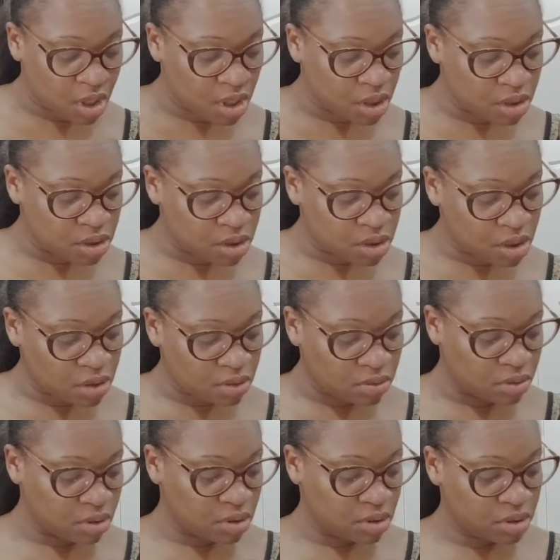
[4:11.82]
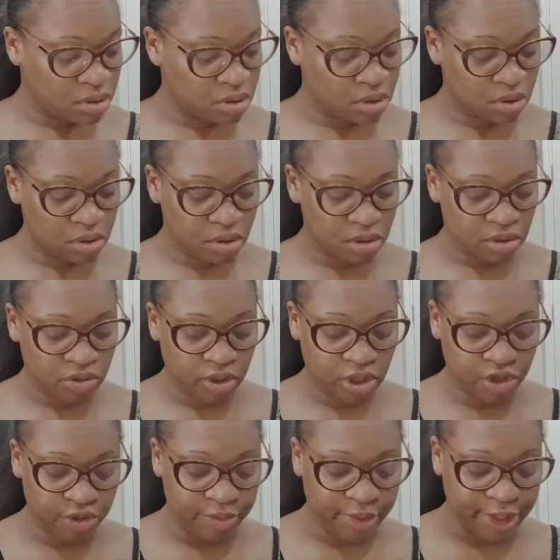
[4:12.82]
And so, trying
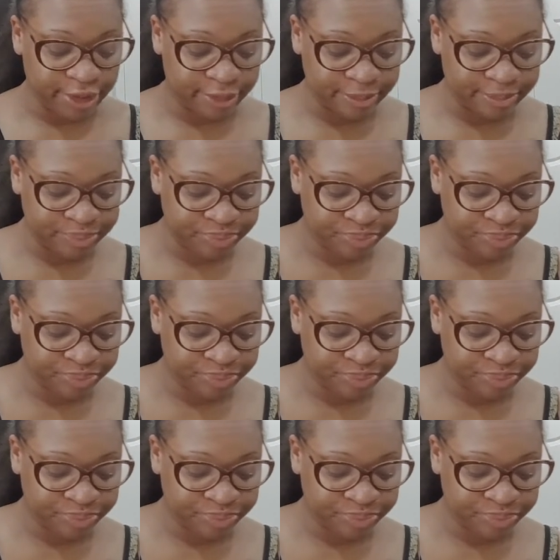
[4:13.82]
to do better.